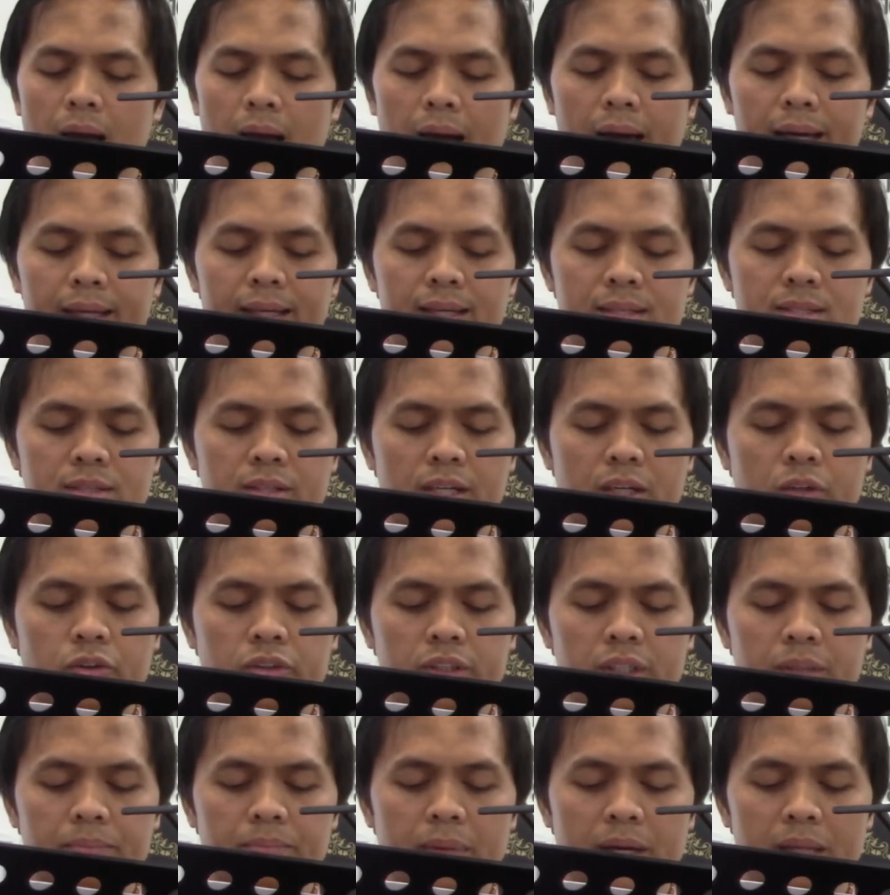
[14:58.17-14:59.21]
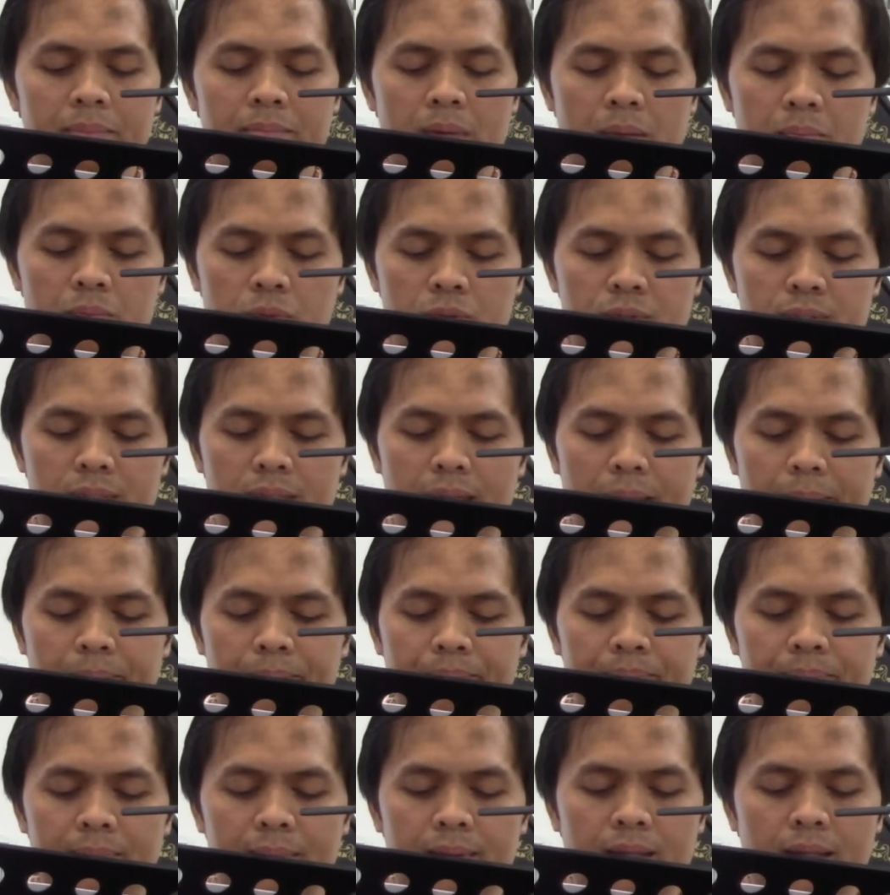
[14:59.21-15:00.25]
Hadith recorded by Imam
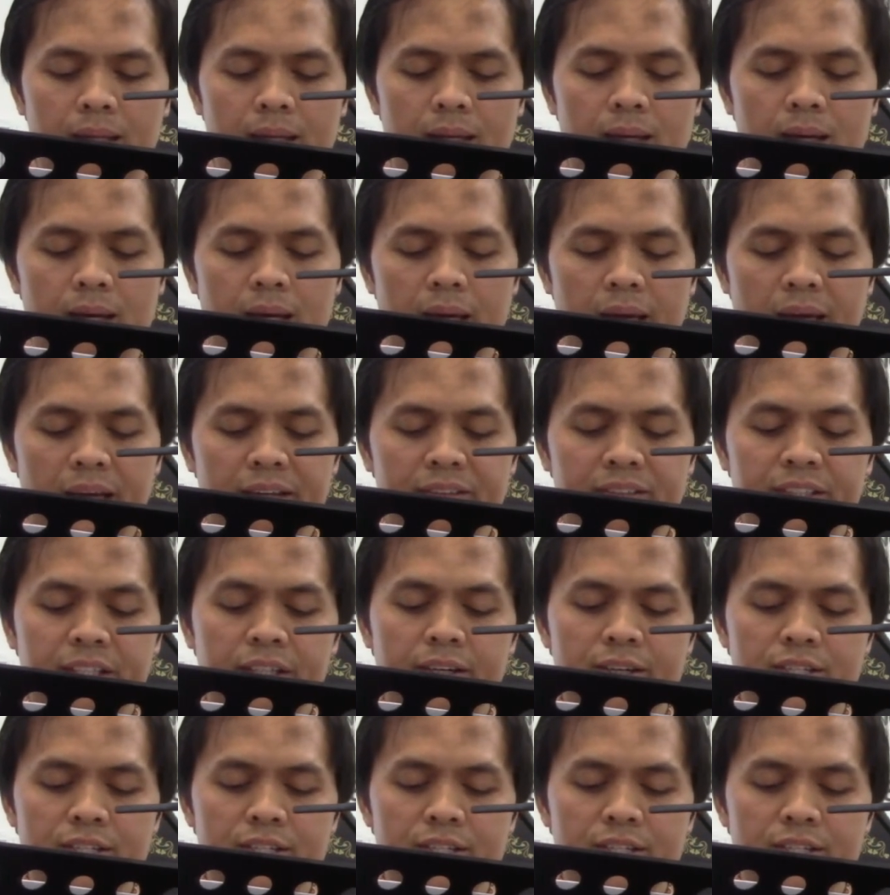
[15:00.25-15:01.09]
Muslim. Dear